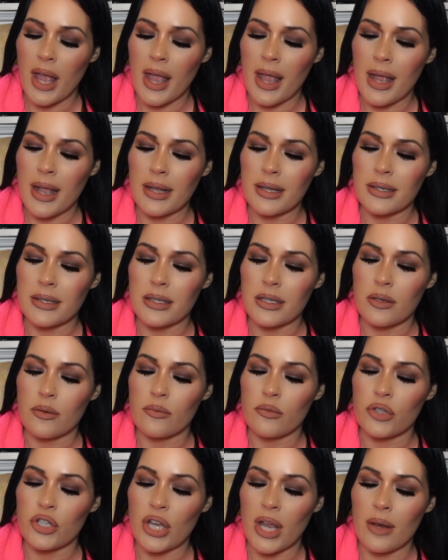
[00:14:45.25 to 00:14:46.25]
and
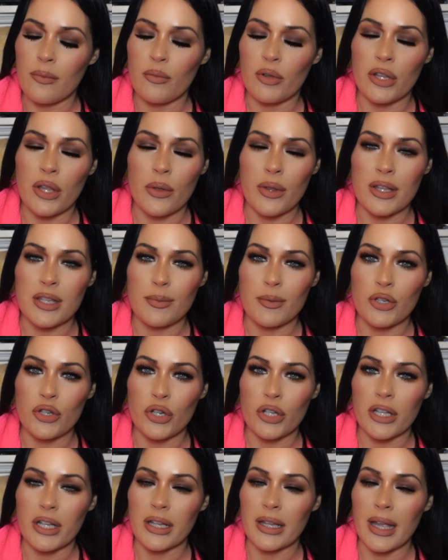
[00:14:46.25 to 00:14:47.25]
Jen below. That's
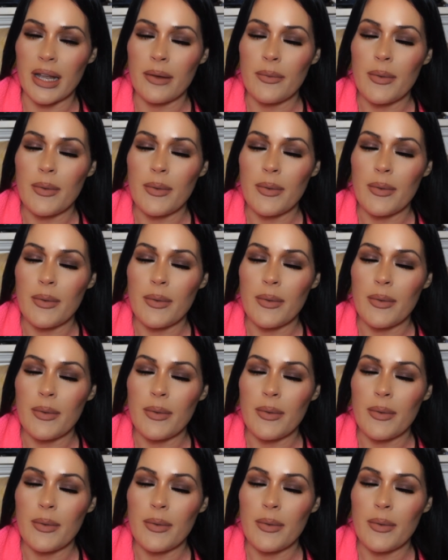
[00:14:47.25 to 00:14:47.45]
Maturely Glam,